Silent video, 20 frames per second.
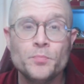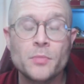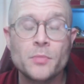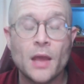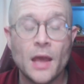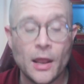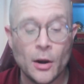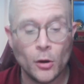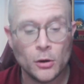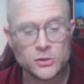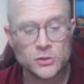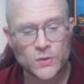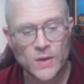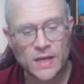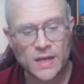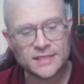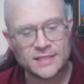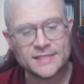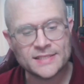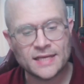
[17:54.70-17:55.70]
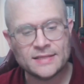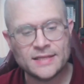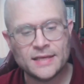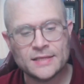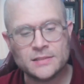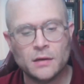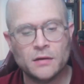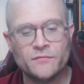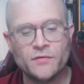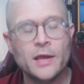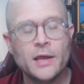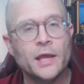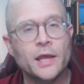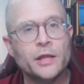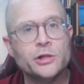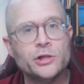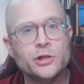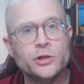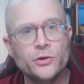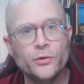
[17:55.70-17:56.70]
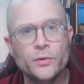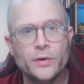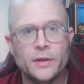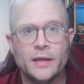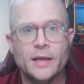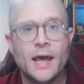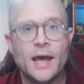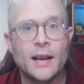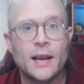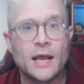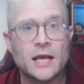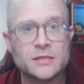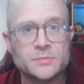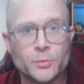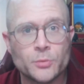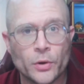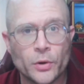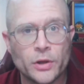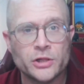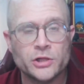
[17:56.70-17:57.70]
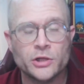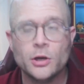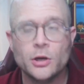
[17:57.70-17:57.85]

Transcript: It also has these ideas of ingenuity and exploration.